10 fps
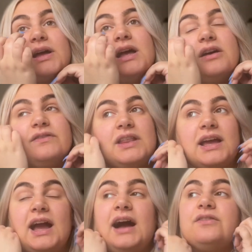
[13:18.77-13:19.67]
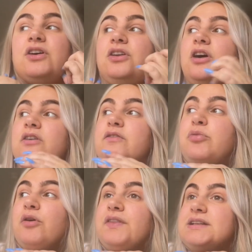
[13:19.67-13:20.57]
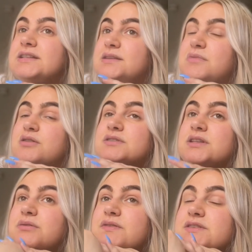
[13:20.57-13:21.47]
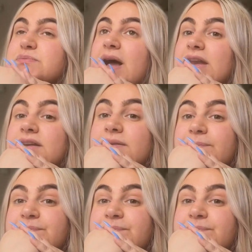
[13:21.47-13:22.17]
I feel like I have gone overboard. This is the most that we've spent.